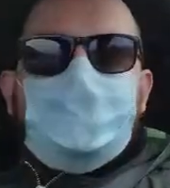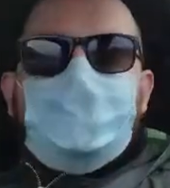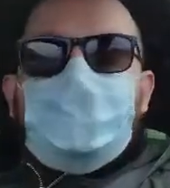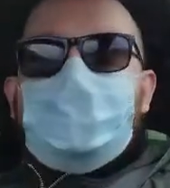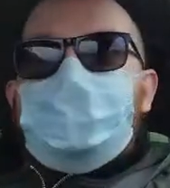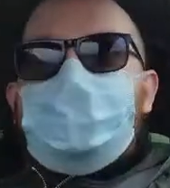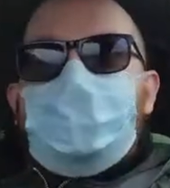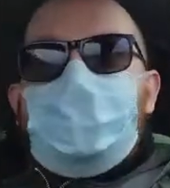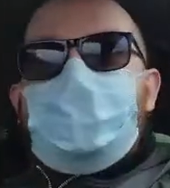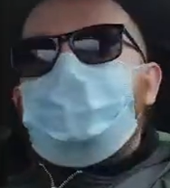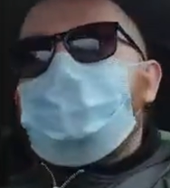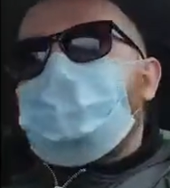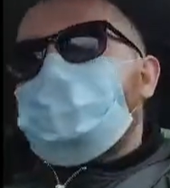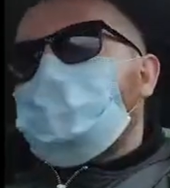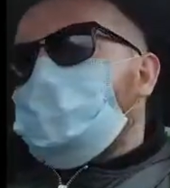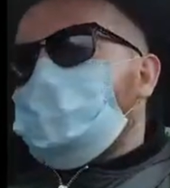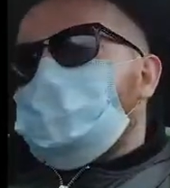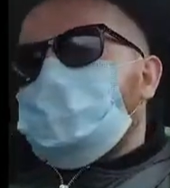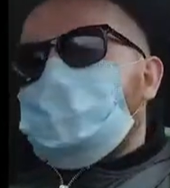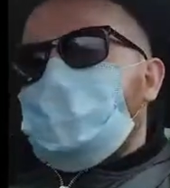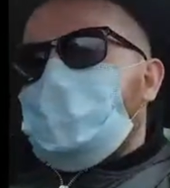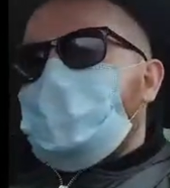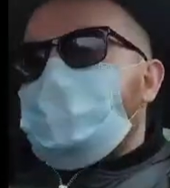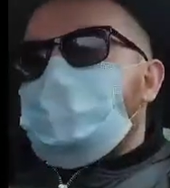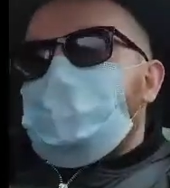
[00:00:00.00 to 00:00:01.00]
Which
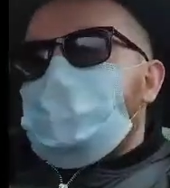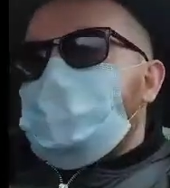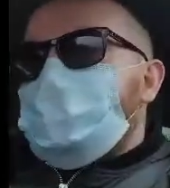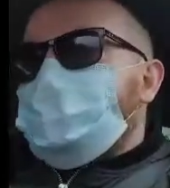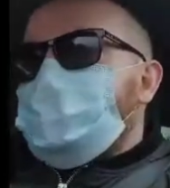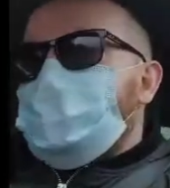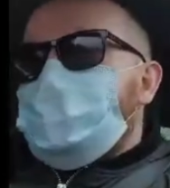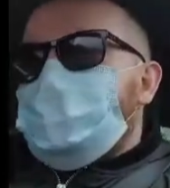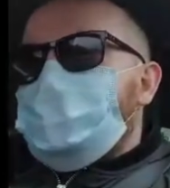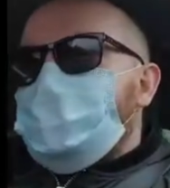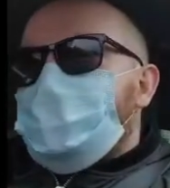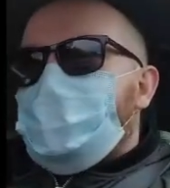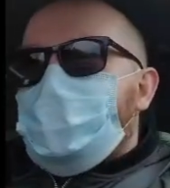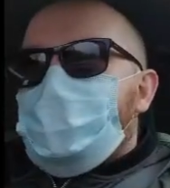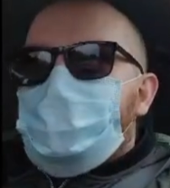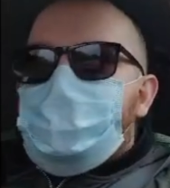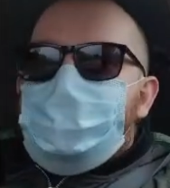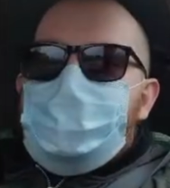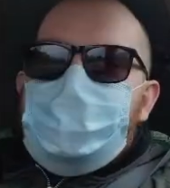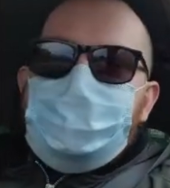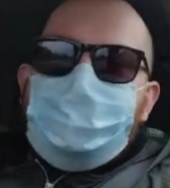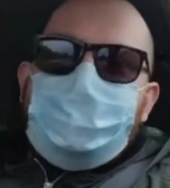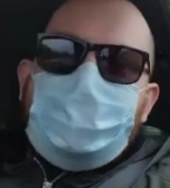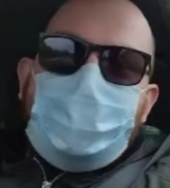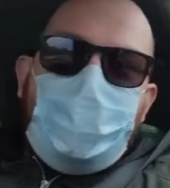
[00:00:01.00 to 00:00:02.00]
then may mean you can
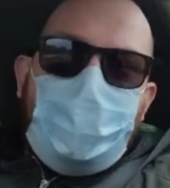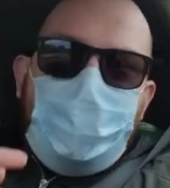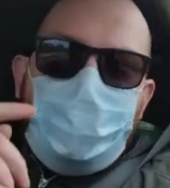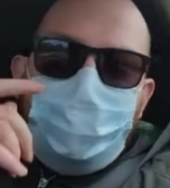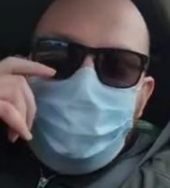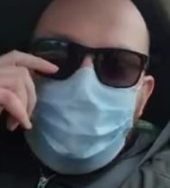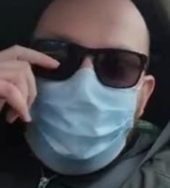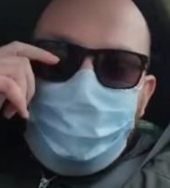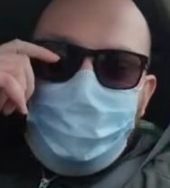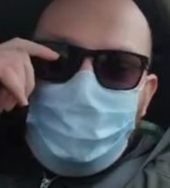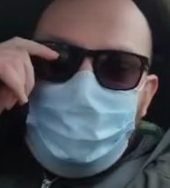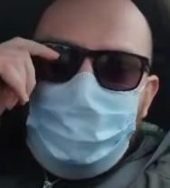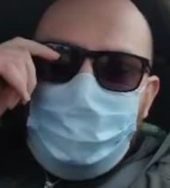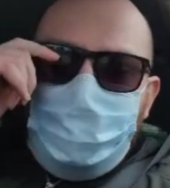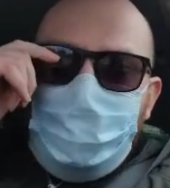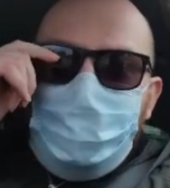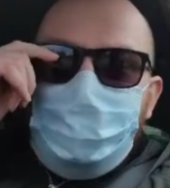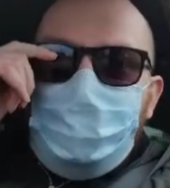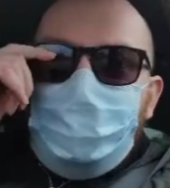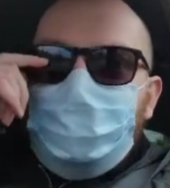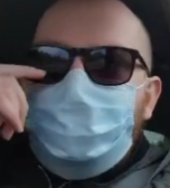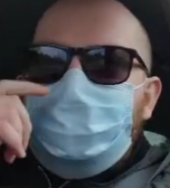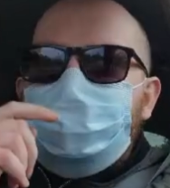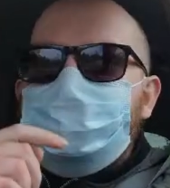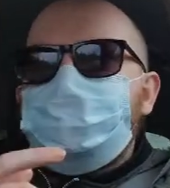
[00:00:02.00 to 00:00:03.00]
only ever carry 3
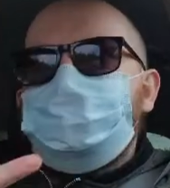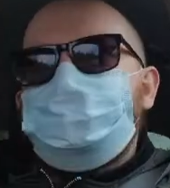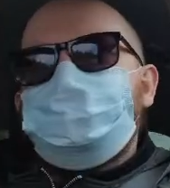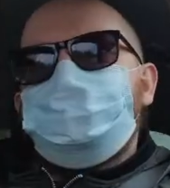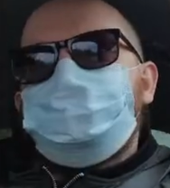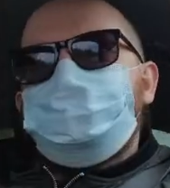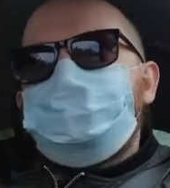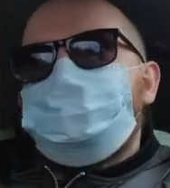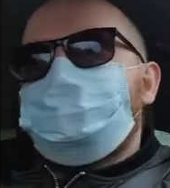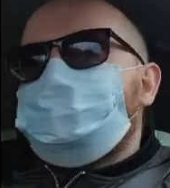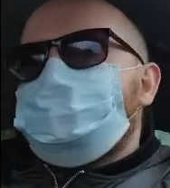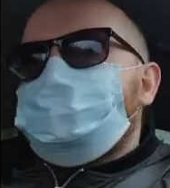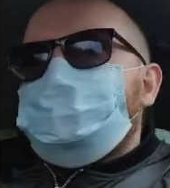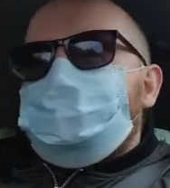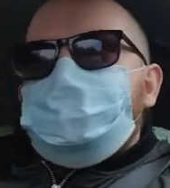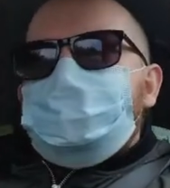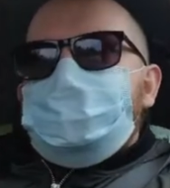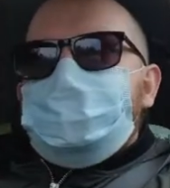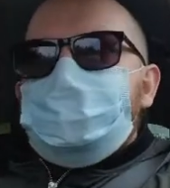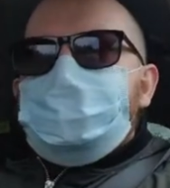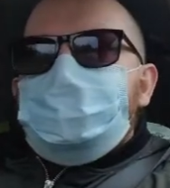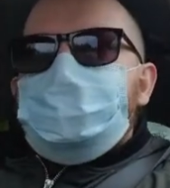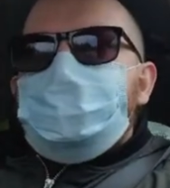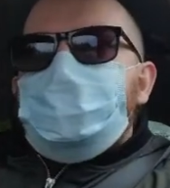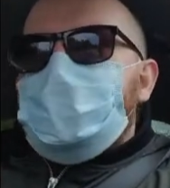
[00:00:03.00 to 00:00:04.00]
people.
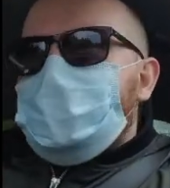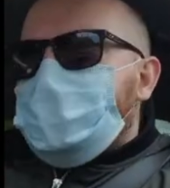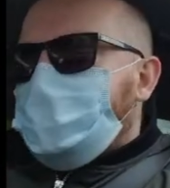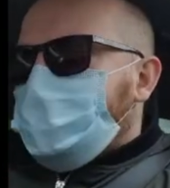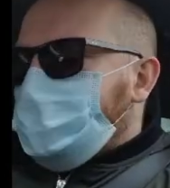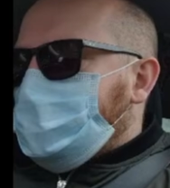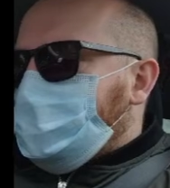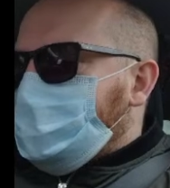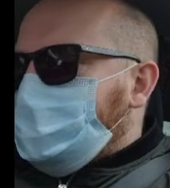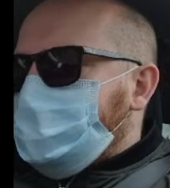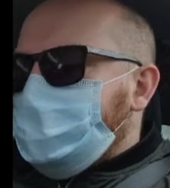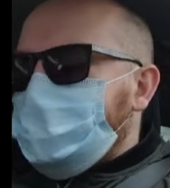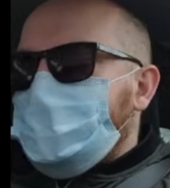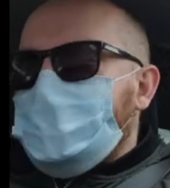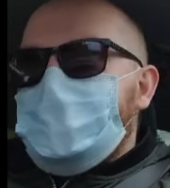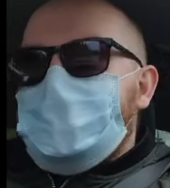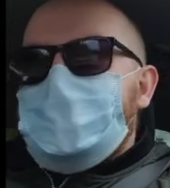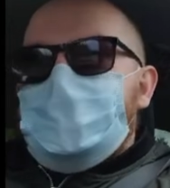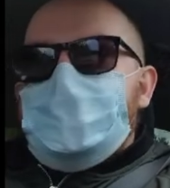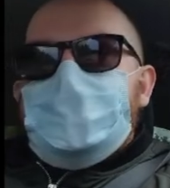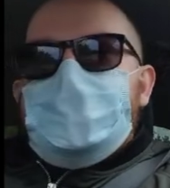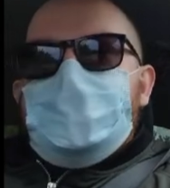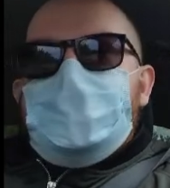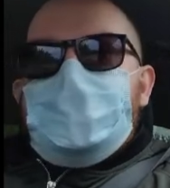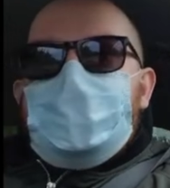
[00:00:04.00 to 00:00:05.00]
You know,
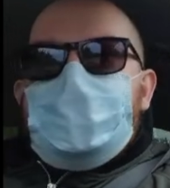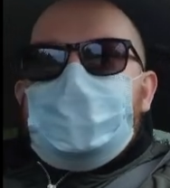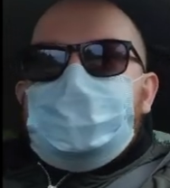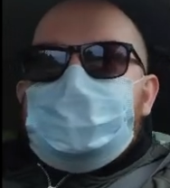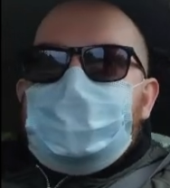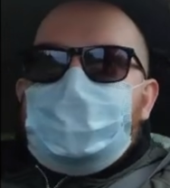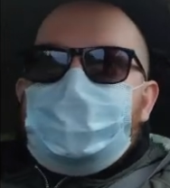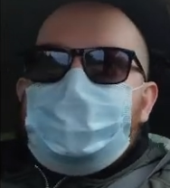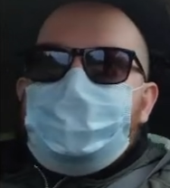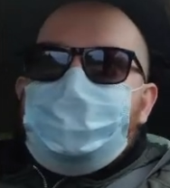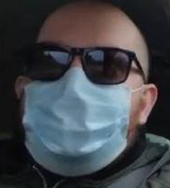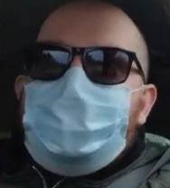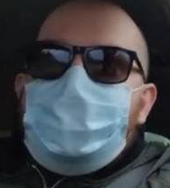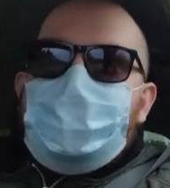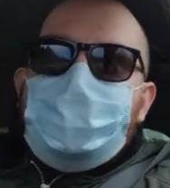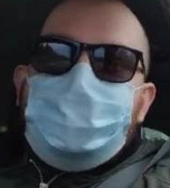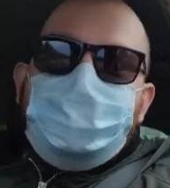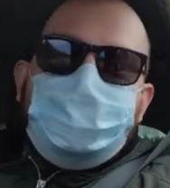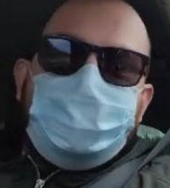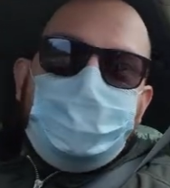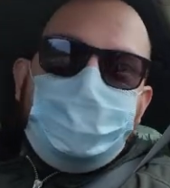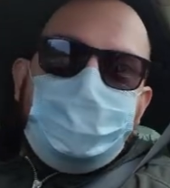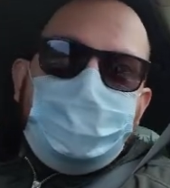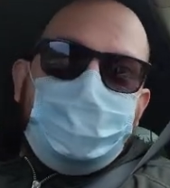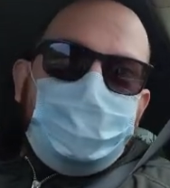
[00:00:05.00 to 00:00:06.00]
is that a fair
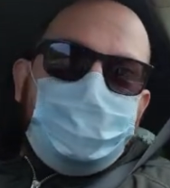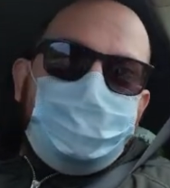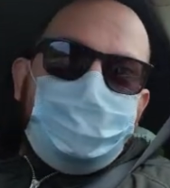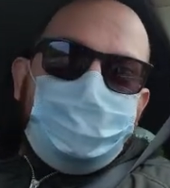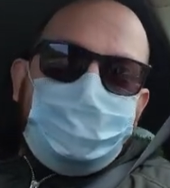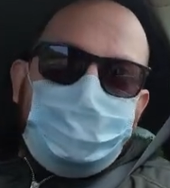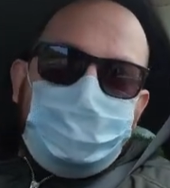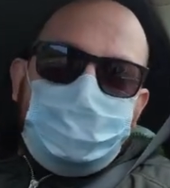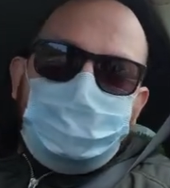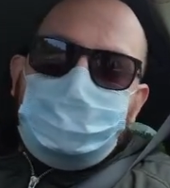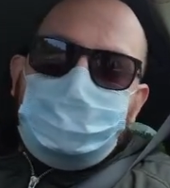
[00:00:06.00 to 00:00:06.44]
trade-off?